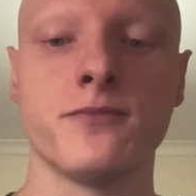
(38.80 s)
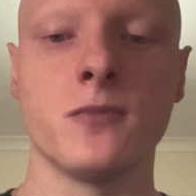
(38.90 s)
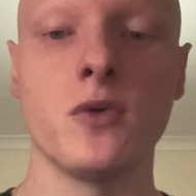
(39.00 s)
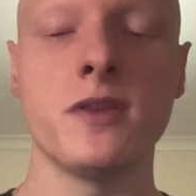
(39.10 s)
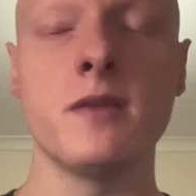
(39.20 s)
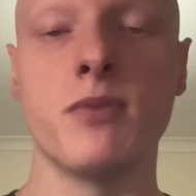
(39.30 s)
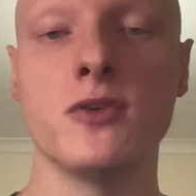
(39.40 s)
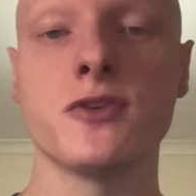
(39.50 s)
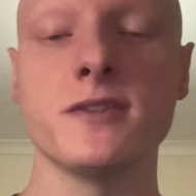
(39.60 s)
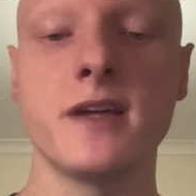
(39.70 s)
Within the
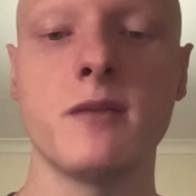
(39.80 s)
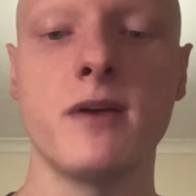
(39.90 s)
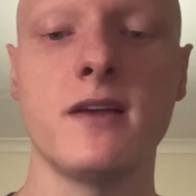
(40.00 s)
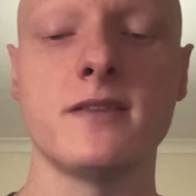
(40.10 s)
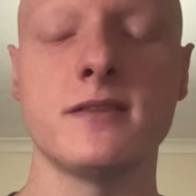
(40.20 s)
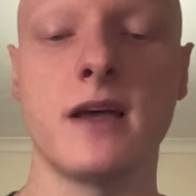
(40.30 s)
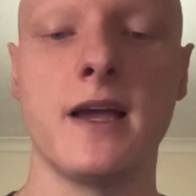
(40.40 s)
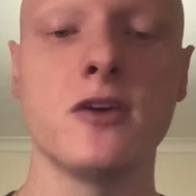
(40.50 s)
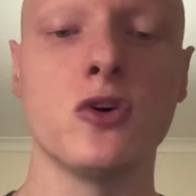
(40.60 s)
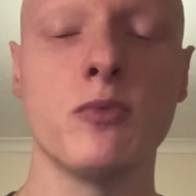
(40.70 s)
Postgres database,
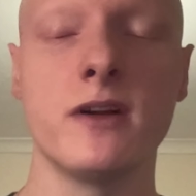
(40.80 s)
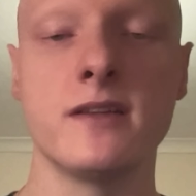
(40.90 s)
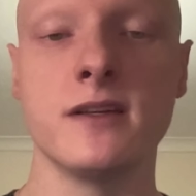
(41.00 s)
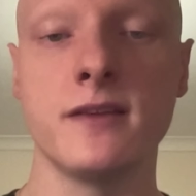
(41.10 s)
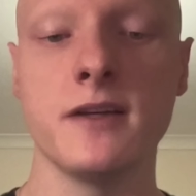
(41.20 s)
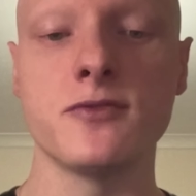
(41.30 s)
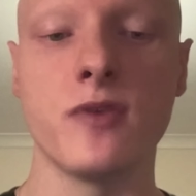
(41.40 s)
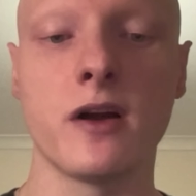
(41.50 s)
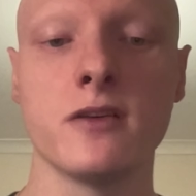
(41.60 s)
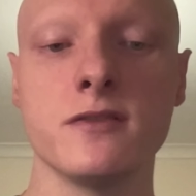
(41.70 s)
I incorporated 10,000
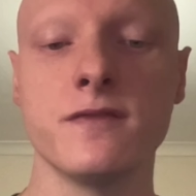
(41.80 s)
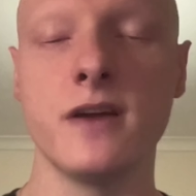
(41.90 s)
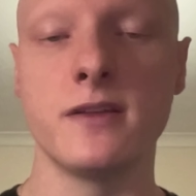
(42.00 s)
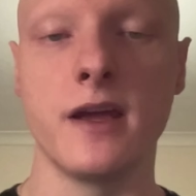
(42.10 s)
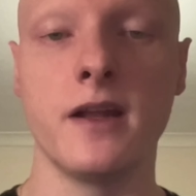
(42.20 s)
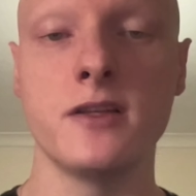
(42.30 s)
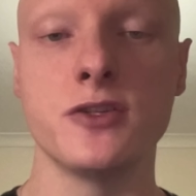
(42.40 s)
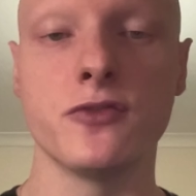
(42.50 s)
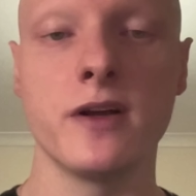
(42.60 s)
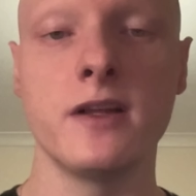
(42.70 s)
records of fake data
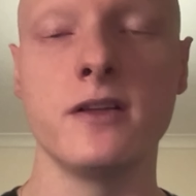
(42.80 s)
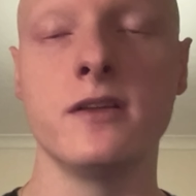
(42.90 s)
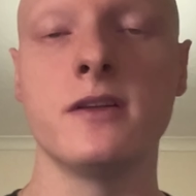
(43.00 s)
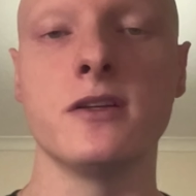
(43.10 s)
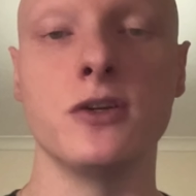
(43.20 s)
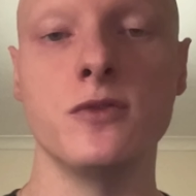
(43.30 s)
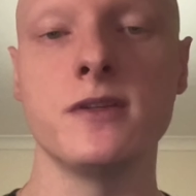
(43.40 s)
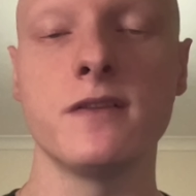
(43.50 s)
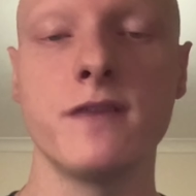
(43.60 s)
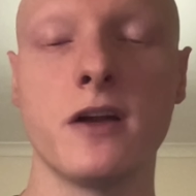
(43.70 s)
generated
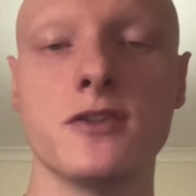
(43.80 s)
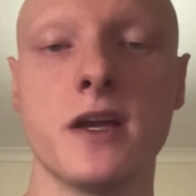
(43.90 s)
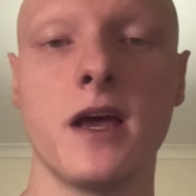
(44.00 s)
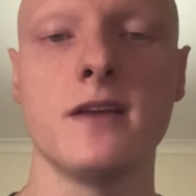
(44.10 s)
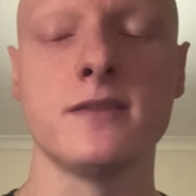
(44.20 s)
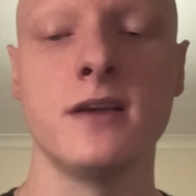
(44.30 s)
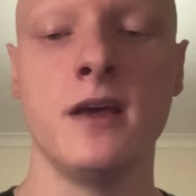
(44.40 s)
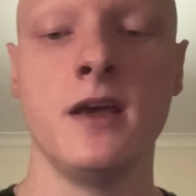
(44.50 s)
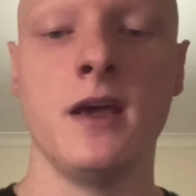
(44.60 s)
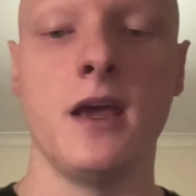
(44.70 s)
using Faker.js,
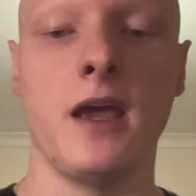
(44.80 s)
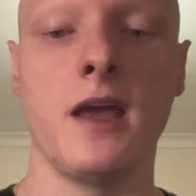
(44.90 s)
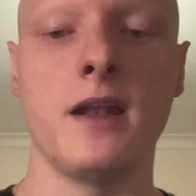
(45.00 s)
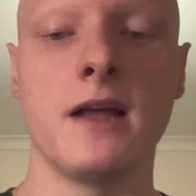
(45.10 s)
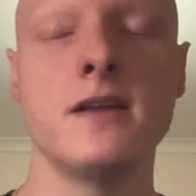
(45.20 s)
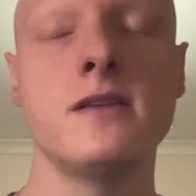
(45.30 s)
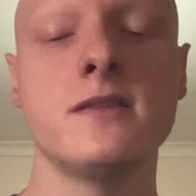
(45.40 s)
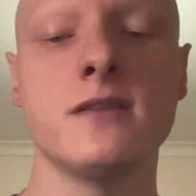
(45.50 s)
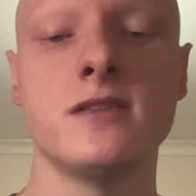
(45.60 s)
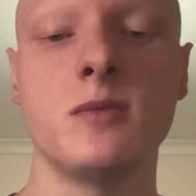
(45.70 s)
and I did
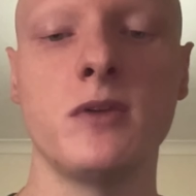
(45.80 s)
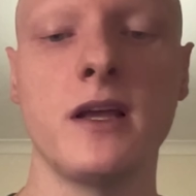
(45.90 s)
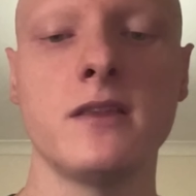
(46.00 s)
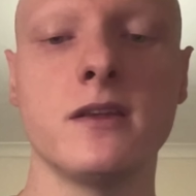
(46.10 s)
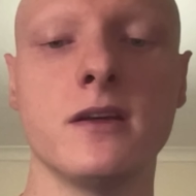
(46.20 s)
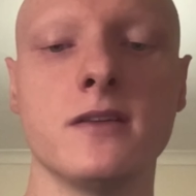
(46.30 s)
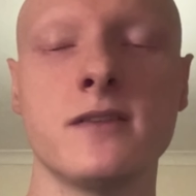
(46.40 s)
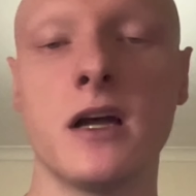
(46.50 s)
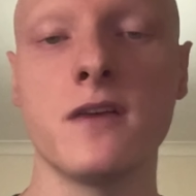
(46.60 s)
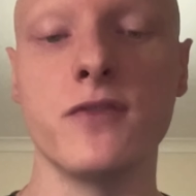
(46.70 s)
this to simulate the
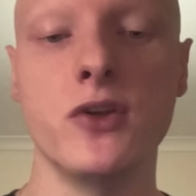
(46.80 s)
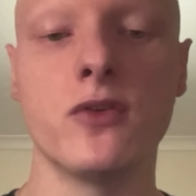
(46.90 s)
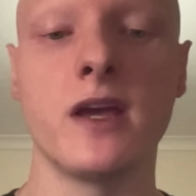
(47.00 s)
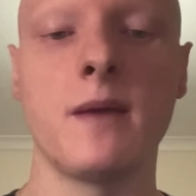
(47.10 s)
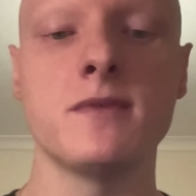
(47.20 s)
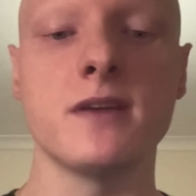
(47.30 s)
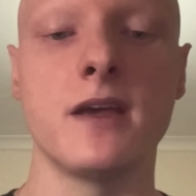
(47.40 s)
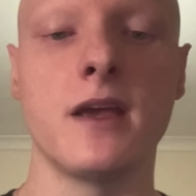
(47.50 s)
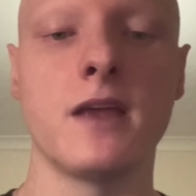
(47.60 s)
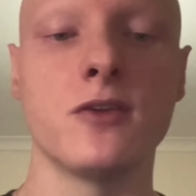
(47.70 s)
stock of video games
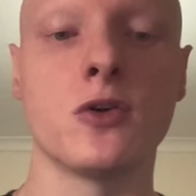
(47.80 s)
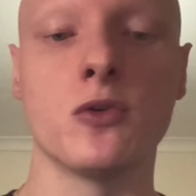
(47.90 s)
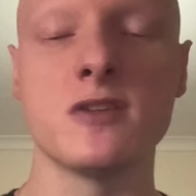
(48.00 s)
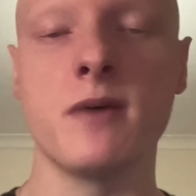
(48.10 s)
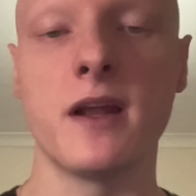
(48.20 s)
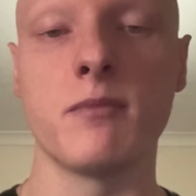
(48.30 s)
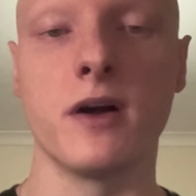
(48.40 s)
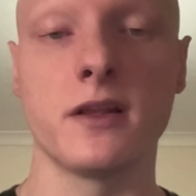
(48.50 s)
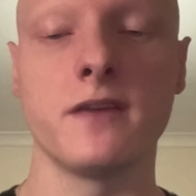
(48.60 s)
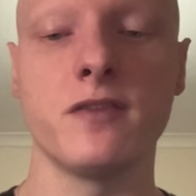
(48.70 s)
and their corresponding
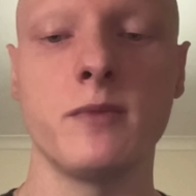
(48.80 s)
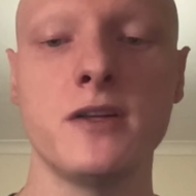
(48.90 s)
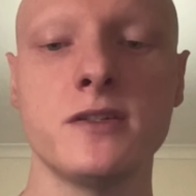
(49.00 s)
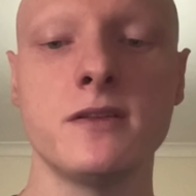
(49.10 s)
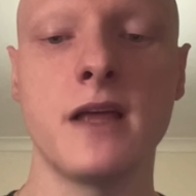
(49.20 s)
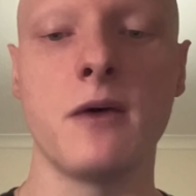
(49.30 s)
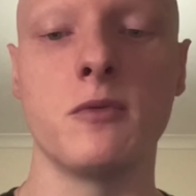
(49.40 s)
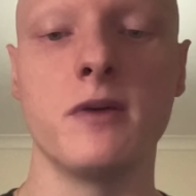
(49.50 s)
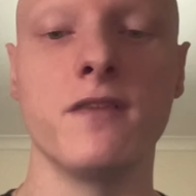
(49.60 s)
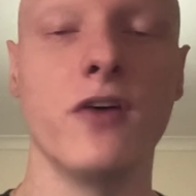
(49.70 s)
product information that
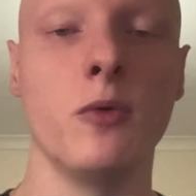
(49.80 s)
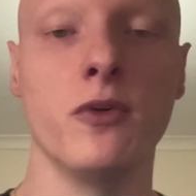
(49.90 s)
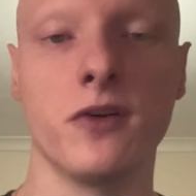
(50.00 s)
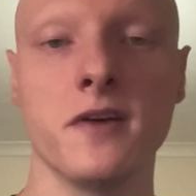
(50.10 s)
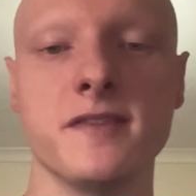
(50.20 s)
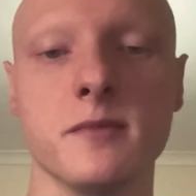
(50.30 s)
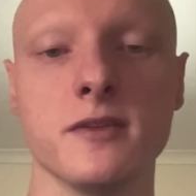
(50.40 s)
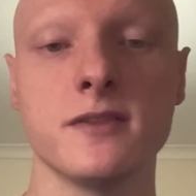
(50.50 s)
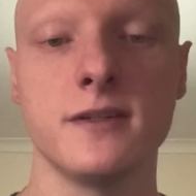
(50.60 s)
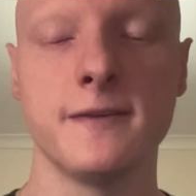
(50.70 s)
would be available to customers.